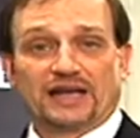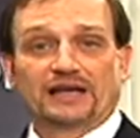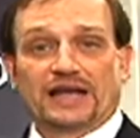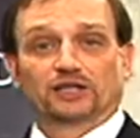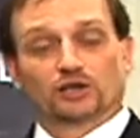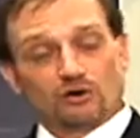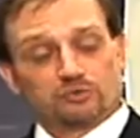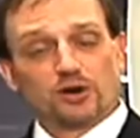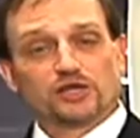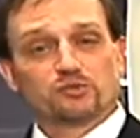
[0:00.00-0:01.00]
in at lower
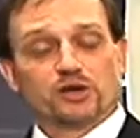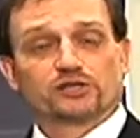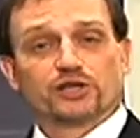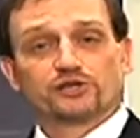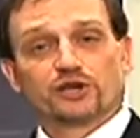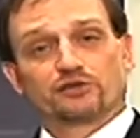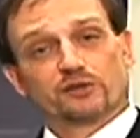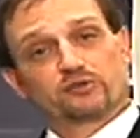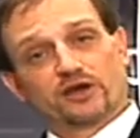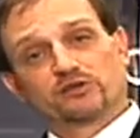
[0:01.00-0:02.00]
price points this year than
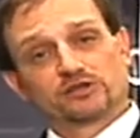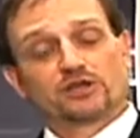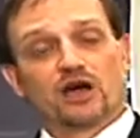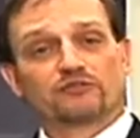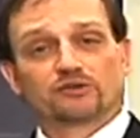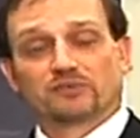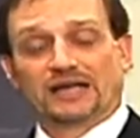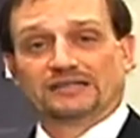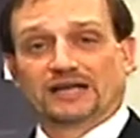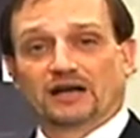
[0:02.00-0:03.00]
previously offered by
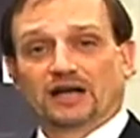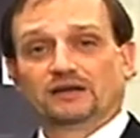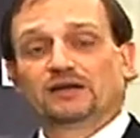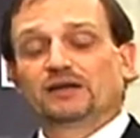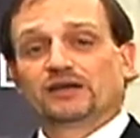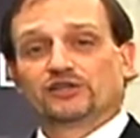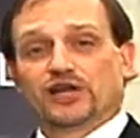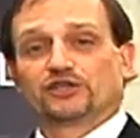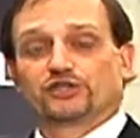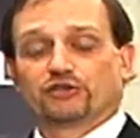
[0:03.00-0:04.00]
Denon is
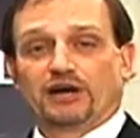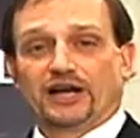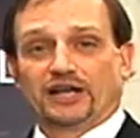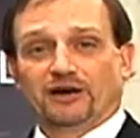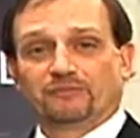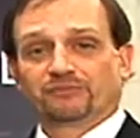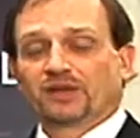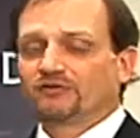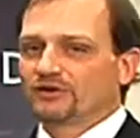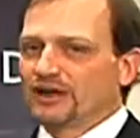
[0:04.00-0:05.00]
HD radio.
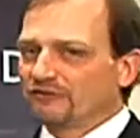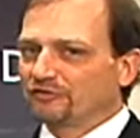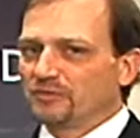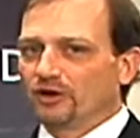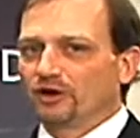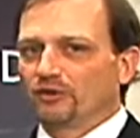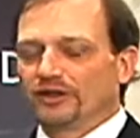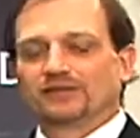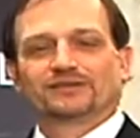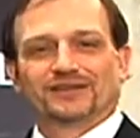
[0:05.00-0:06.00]
If you're not familiar with
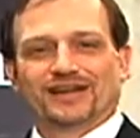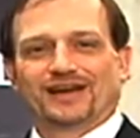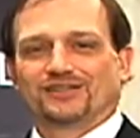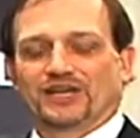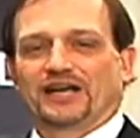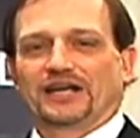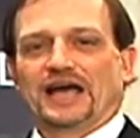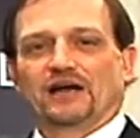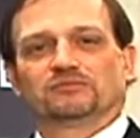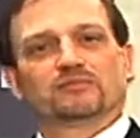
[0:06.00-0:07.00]
it, you got to check it
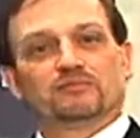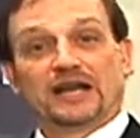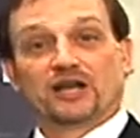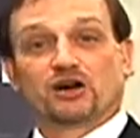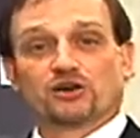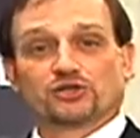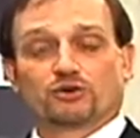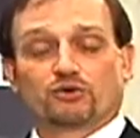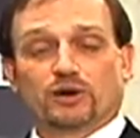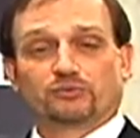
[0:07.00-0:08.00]
out. Many cars are
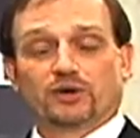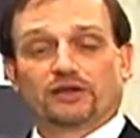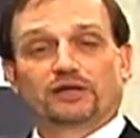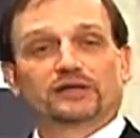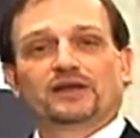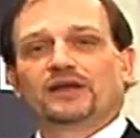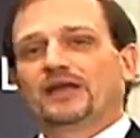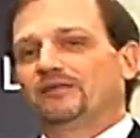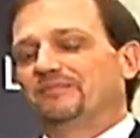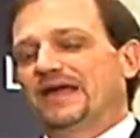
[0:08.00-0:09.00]
equipped with it.
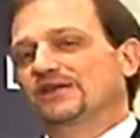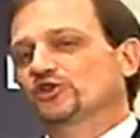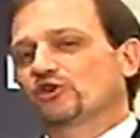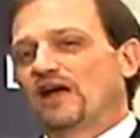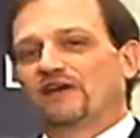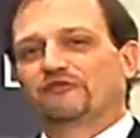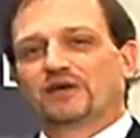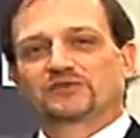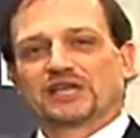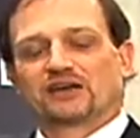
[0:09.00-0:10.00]
It makes your
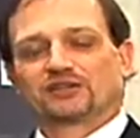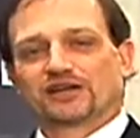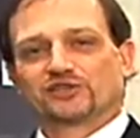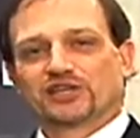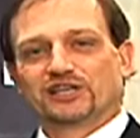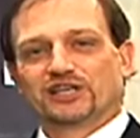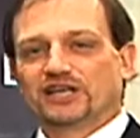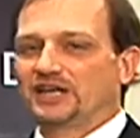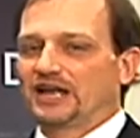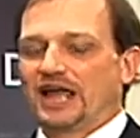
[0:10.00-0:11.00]
FM sound like
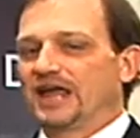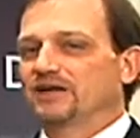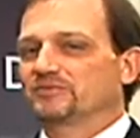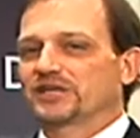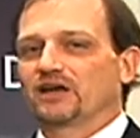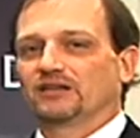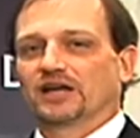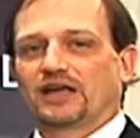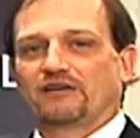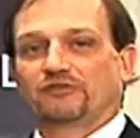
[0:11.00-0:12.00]
CD and AM sound like
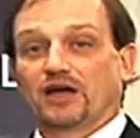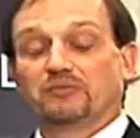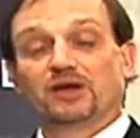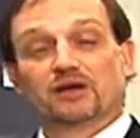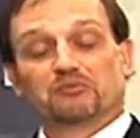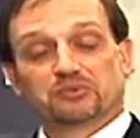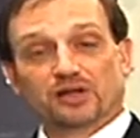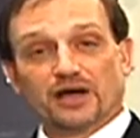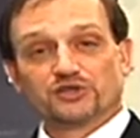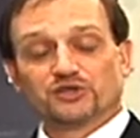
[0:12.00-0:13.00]
FM.
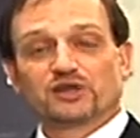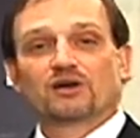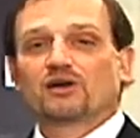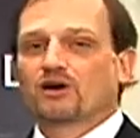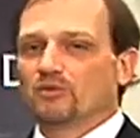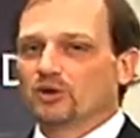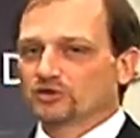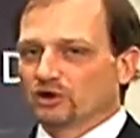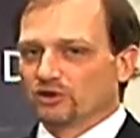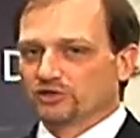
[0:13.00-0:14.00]
Plus, almost
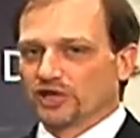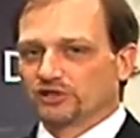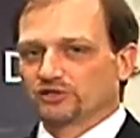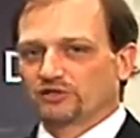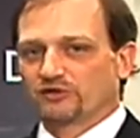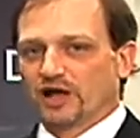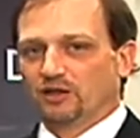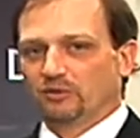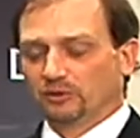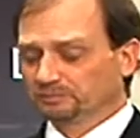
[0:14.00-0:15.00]
all stations
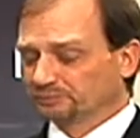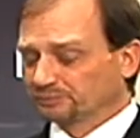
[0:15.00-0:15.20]
available